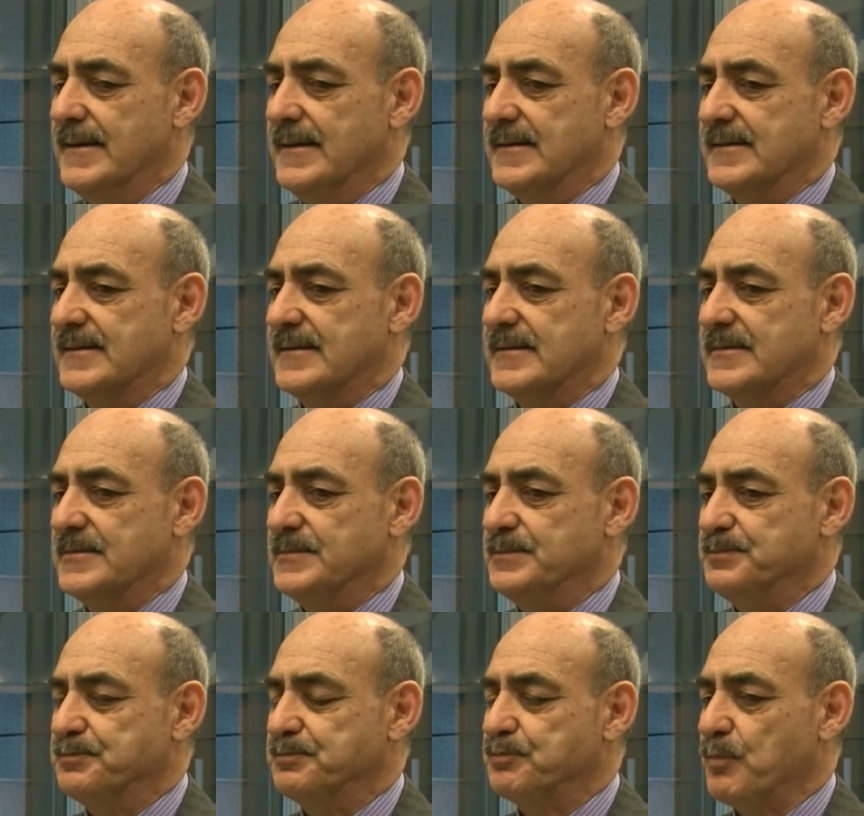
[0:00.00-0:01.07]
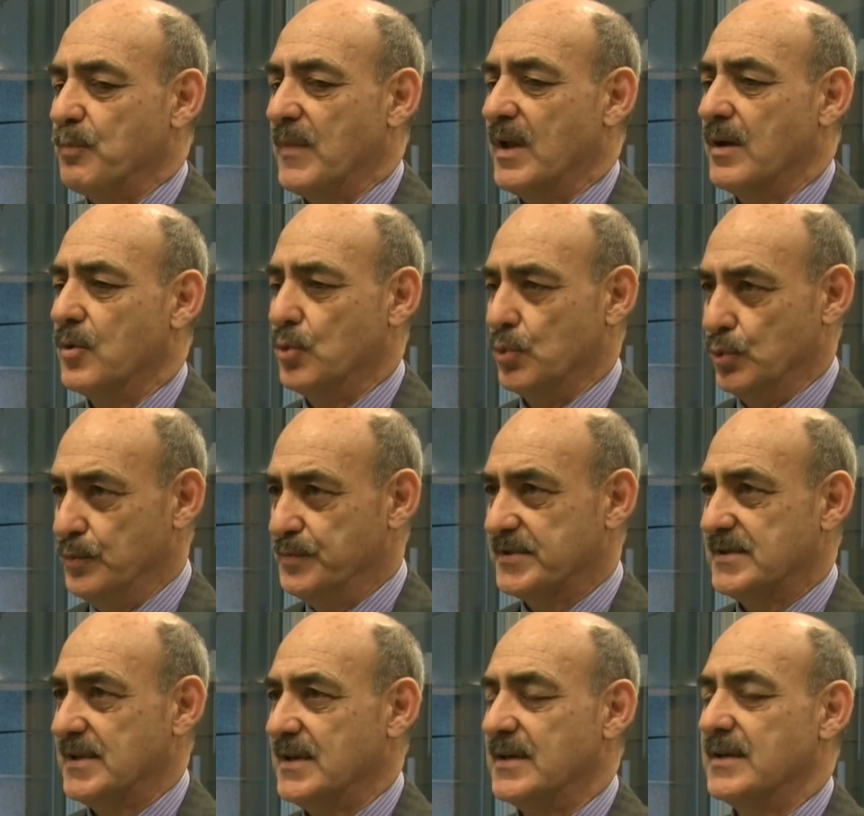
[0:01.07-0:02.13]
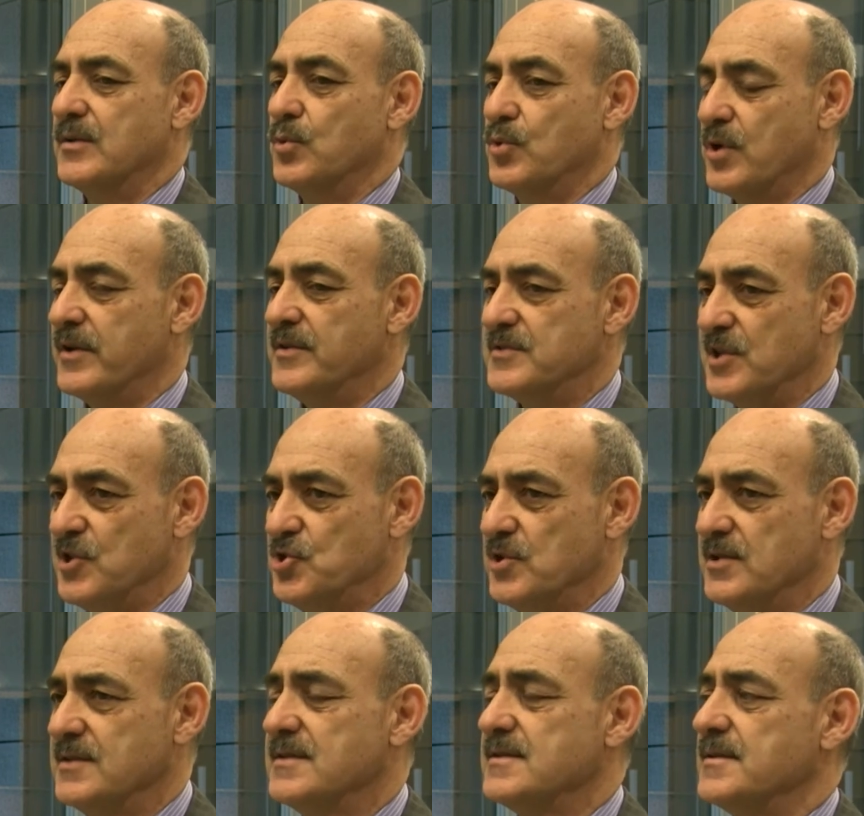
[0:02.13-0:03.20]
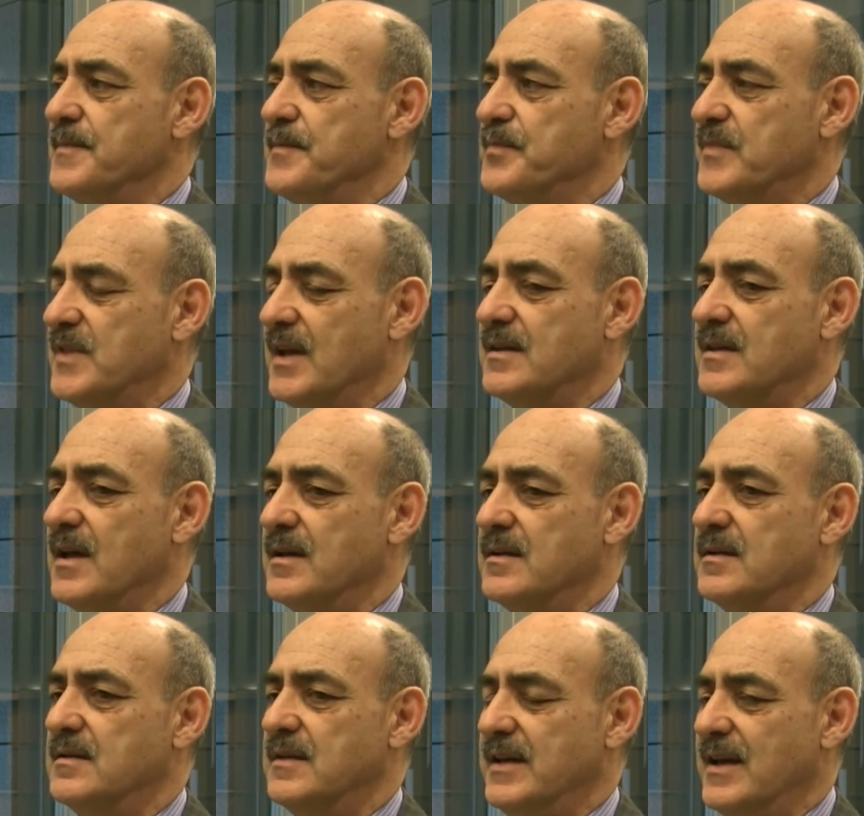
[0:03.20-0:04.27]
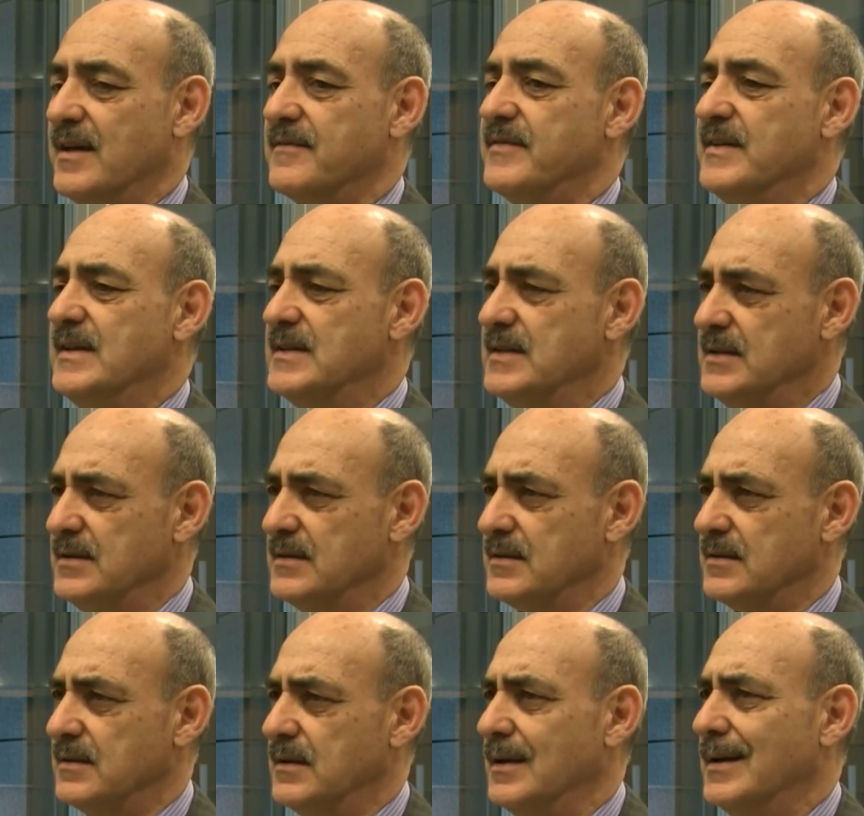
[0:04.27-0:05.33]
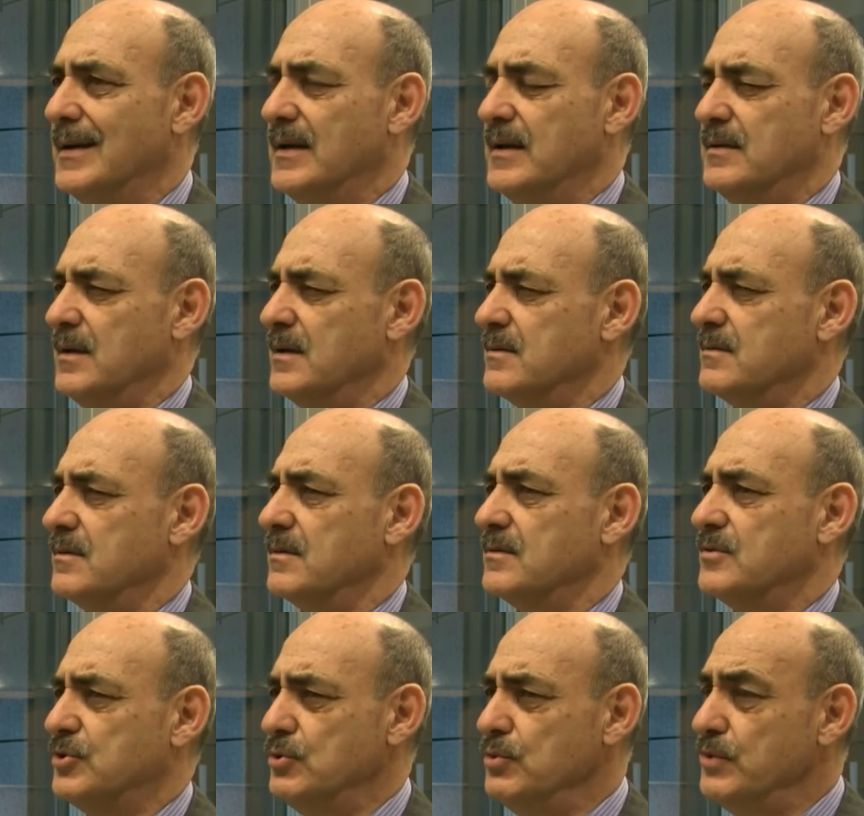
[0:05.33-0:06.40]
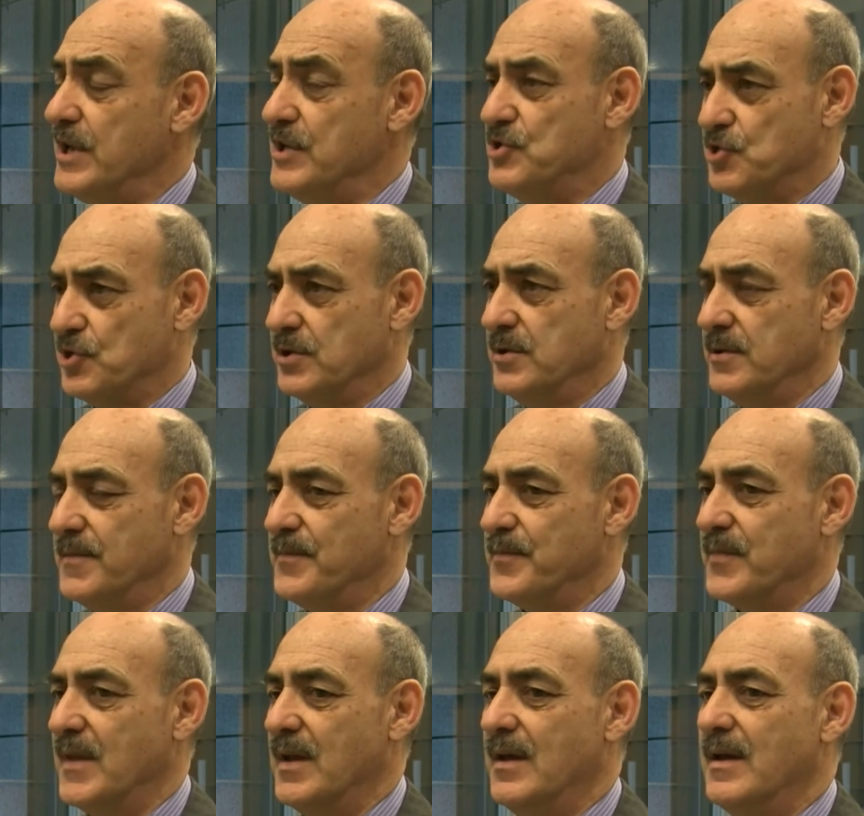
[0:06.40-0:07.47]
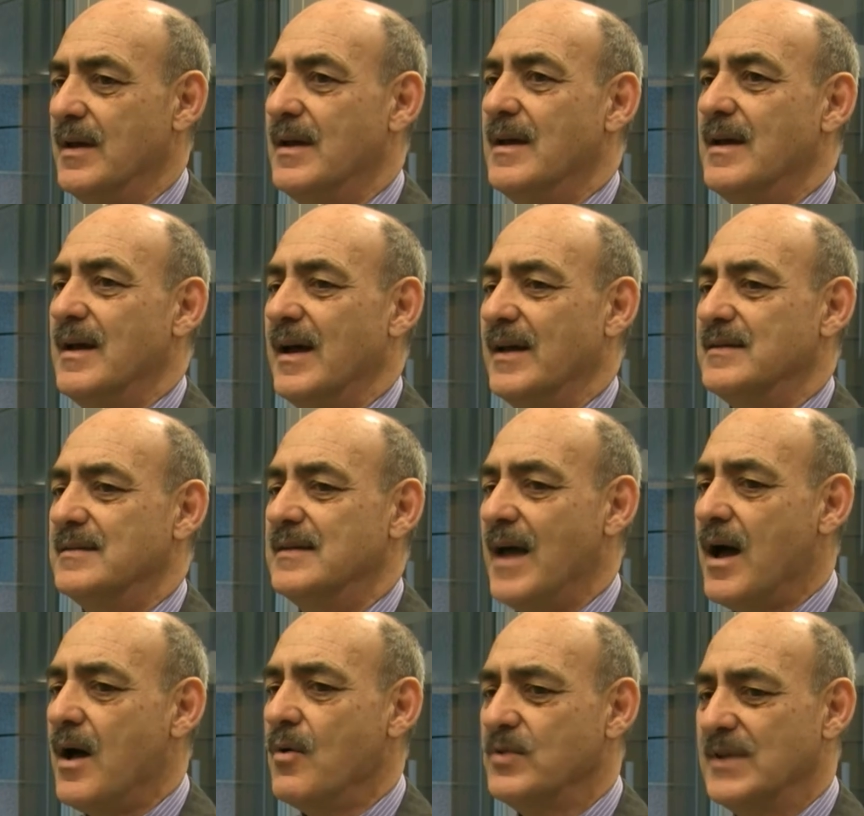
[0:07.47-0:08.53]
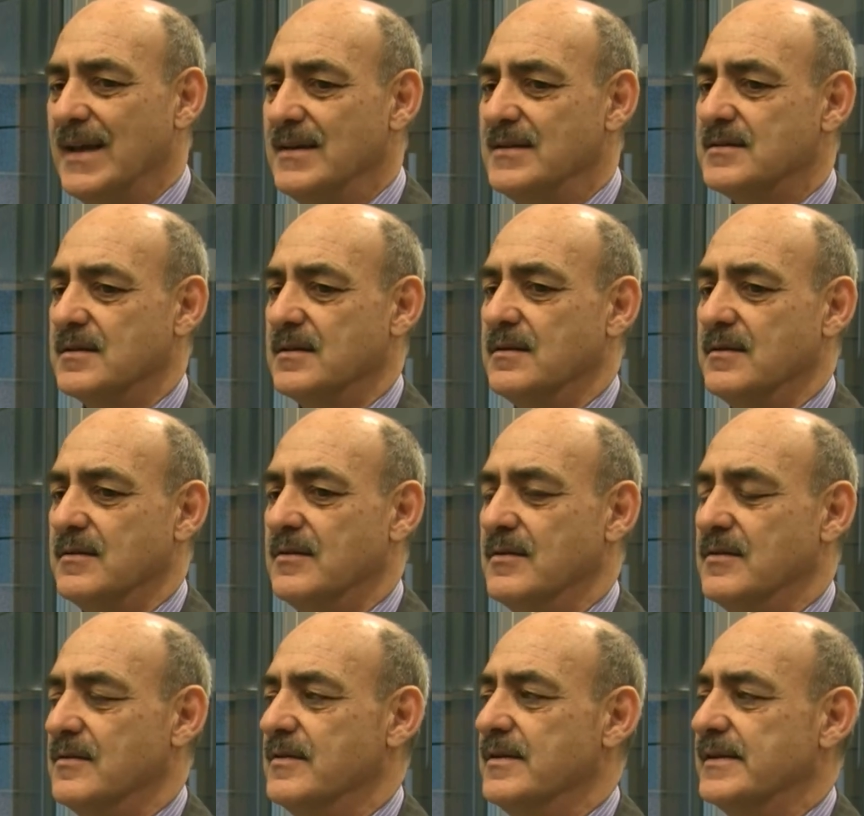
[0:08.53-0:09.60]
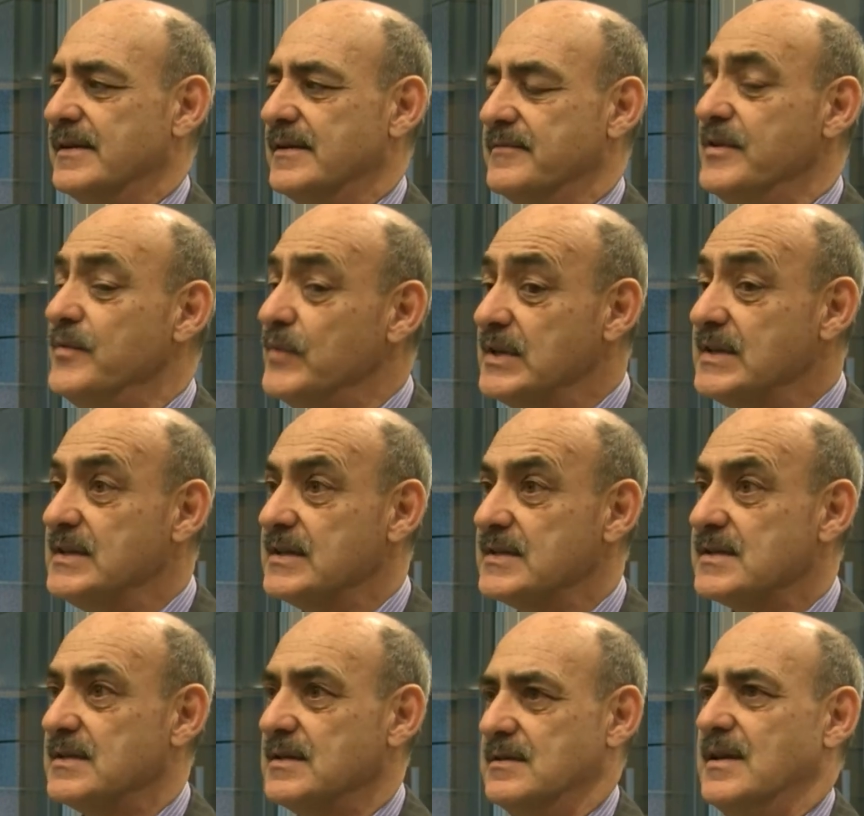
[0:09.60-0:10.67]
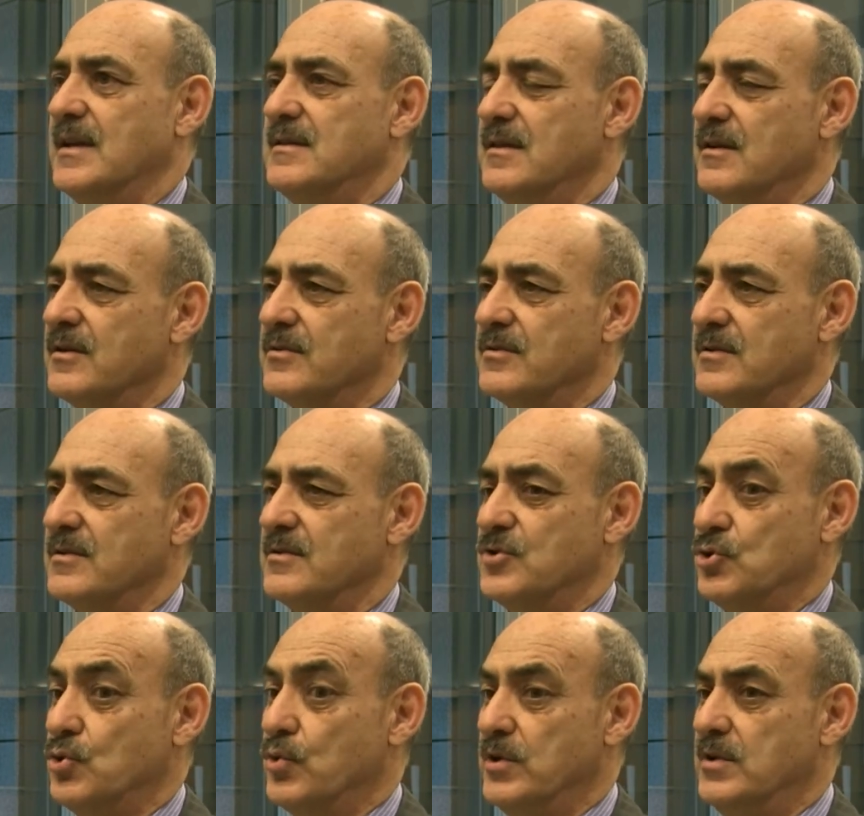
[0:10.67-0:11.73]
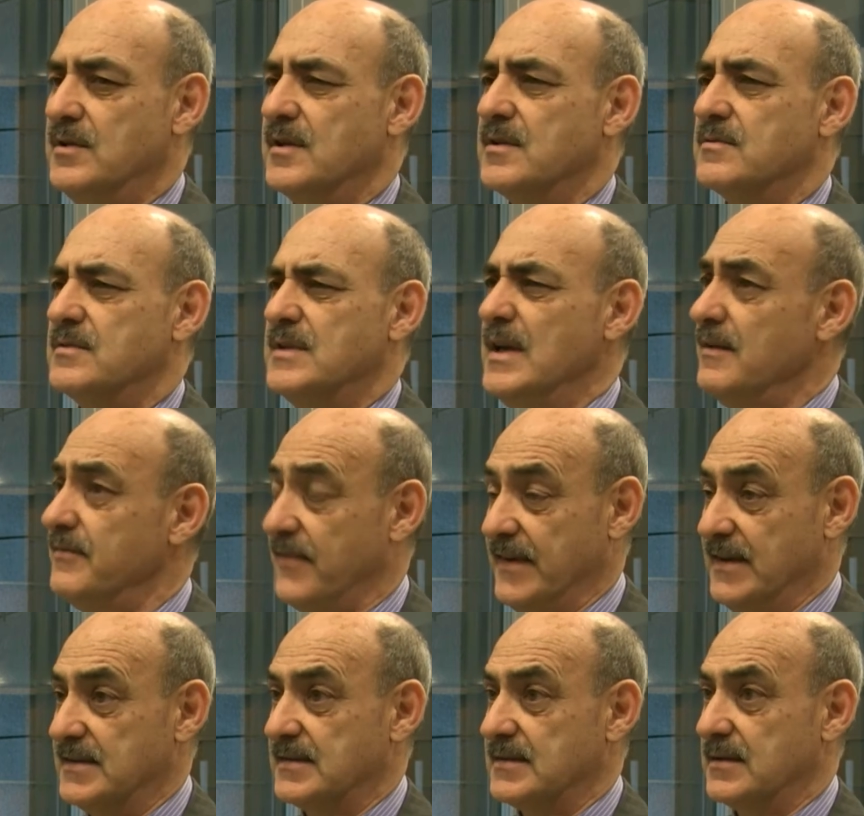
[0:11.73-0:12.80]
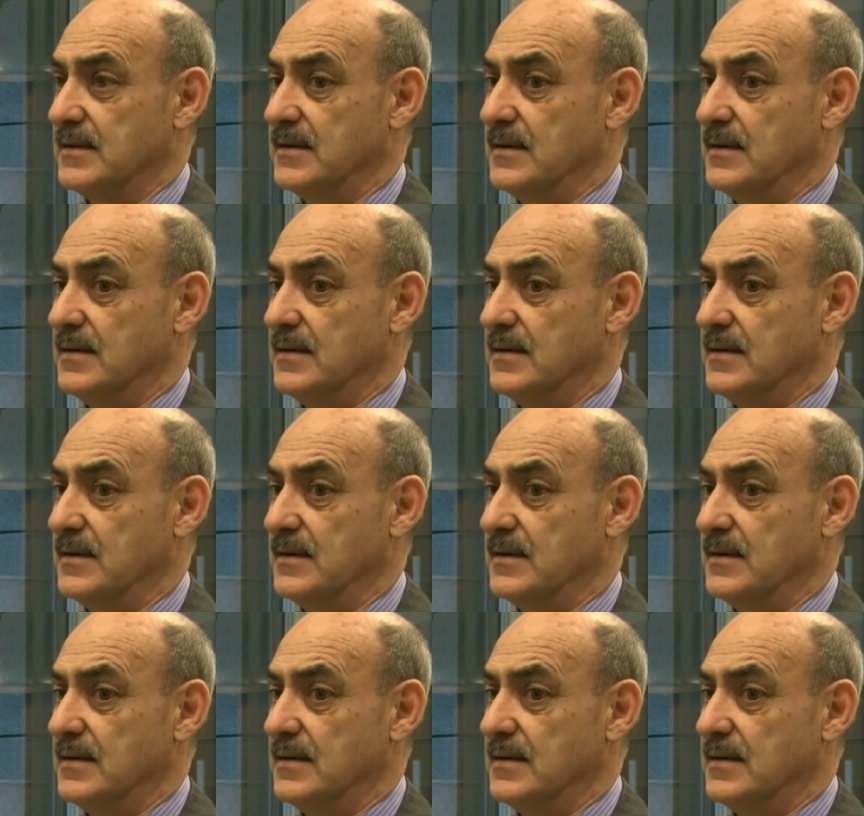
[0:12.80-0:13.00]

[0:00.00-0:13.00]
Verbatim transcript: um, groups and organizations that they have hidden their true nature and nowadays uh, vividness that they are showing their real face.